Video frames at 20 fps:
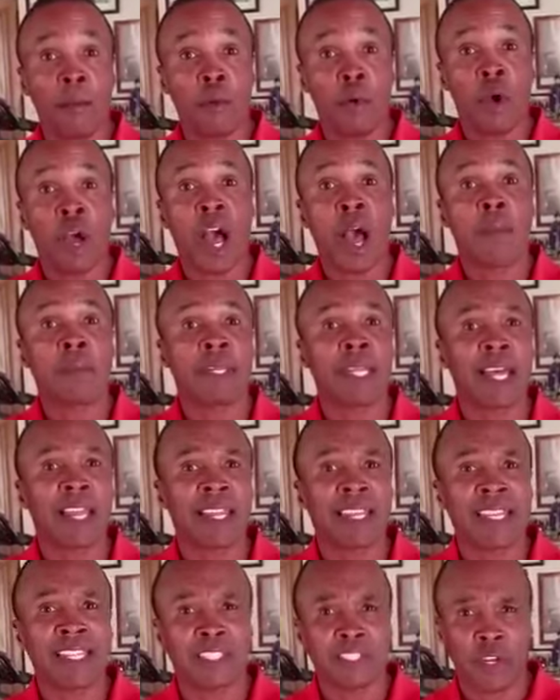Muhammad
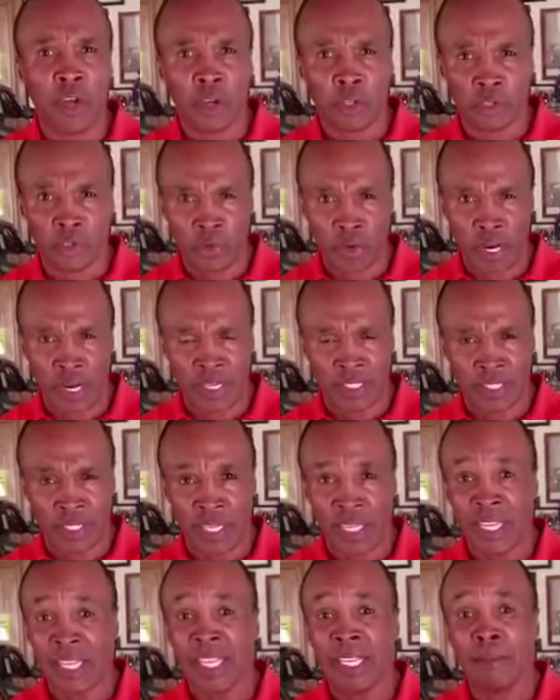Ali talked trash,
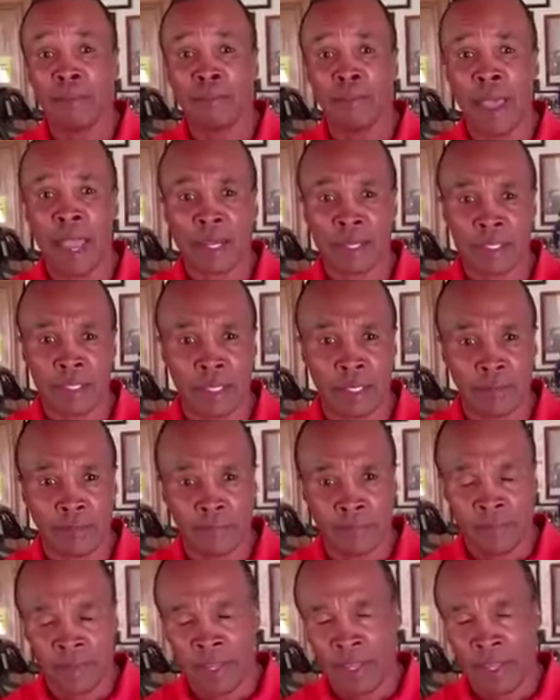he backed it up.